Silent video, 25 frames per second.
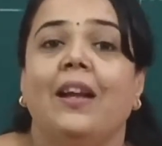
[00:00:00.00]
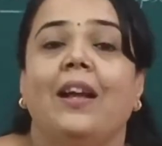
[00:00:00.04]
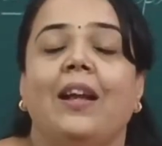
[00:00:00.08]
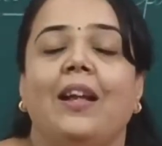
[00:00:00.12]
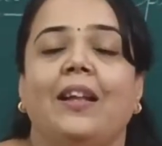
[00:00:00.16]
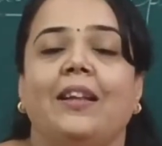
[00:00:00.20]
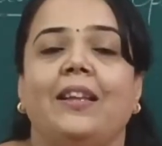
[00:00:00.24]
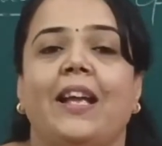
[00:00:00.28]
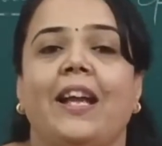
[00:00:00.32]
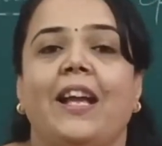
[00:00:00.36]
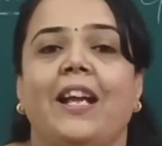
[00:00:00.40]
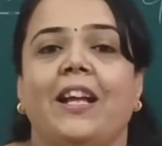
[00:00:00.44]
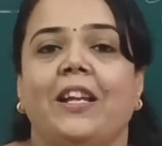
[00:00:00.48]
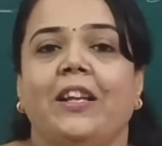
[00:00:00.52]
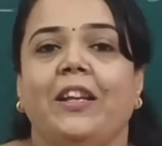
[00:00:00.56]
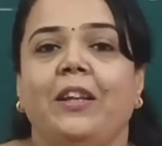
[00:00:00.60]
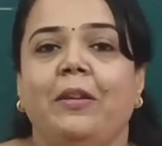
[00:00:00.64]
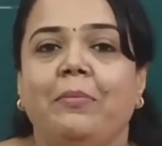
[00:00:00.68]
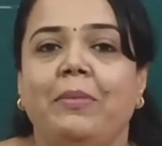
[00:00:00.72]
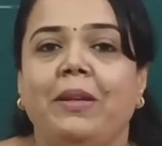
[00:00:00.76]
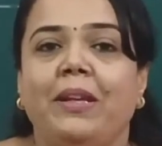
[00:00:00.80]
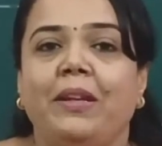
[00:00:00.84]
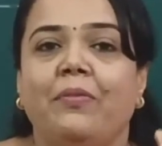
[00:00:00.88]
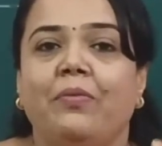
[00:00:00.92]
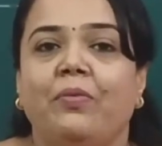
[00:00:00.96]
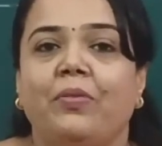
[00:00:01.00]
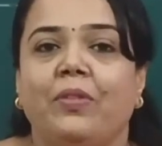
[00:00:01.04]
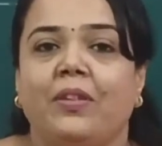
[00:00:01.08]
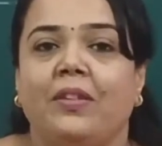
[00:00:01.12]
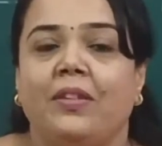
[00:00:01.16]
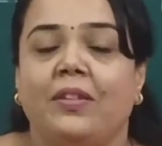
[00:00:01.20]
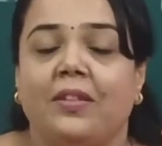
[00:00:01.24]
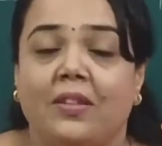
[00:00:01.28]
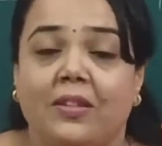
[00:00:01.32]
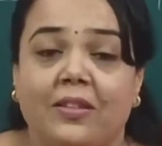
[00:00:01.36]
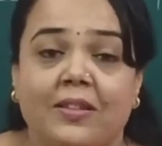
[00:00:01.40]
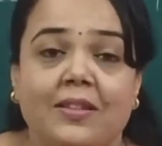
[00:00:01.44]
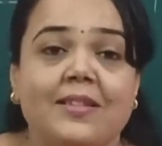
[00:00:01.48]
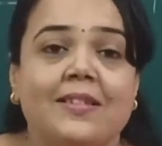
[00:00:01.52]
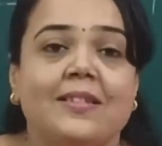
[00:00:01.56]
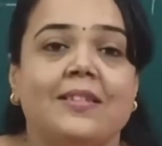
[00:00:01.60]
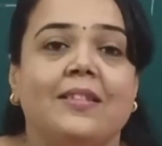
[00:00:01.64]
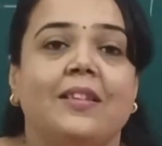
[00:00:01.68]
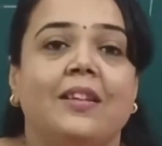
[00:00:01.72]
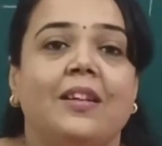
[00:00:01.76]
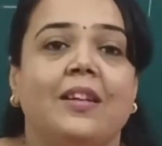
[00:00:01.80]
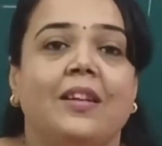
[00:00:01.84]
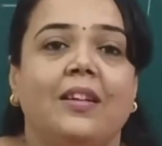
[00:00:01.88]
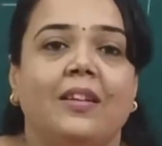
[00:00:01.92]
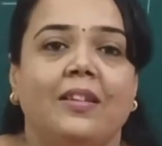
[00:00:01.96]
The enemy was
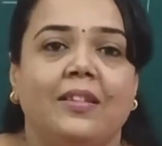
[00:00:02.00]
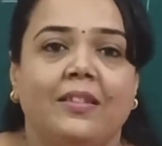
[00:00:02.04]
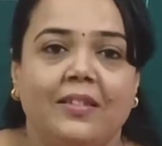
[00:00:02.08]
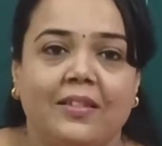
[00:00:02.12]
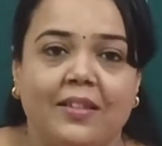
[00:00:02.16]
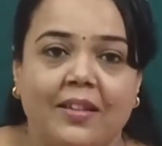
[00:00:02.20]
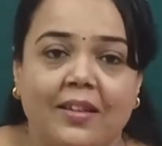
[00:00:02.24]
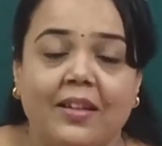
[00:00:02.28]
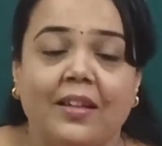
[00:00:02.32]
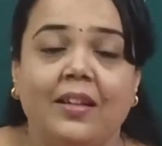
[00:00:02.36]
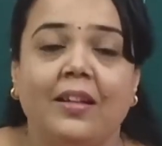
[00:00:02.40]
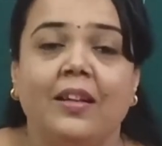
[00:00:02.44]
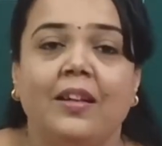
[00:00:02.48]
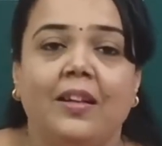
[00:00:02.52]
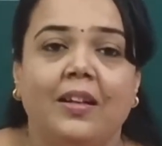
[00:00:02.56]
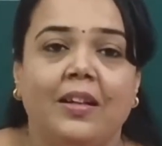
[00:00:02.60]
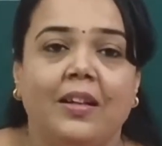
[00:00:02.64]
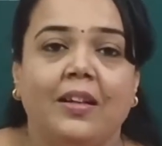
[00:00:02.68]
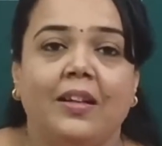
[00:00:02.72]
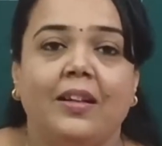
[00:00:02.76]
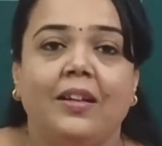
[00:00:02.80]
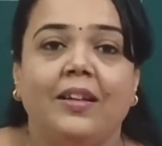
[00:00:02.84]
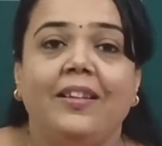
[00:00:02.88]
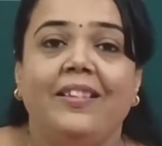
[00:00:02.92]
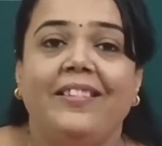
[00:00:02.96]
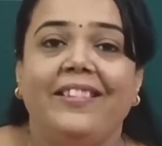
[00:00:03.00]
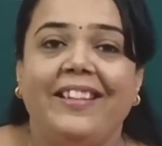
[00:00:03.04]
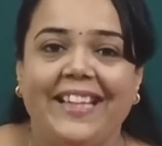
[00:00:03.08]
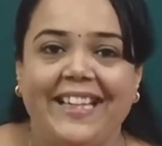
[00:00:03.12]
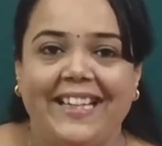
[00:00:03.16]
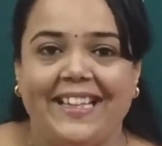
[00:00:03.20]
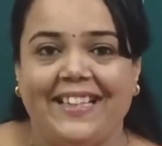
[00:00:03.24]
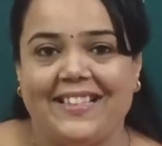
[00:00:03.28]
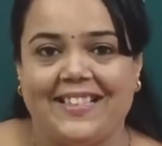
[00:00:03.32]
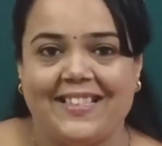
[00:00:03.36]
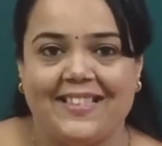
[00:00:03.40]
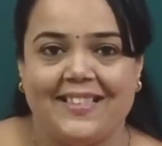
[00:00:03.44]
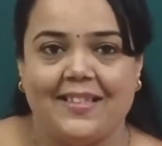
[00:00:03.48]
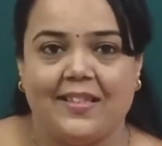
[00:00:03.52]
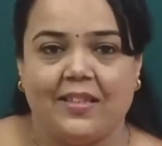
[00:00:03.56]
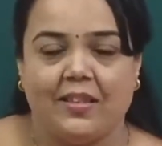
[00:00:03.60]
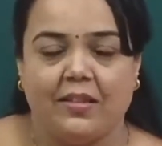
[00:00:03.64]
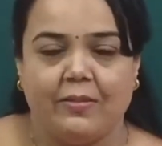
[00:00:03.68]
the Greeks.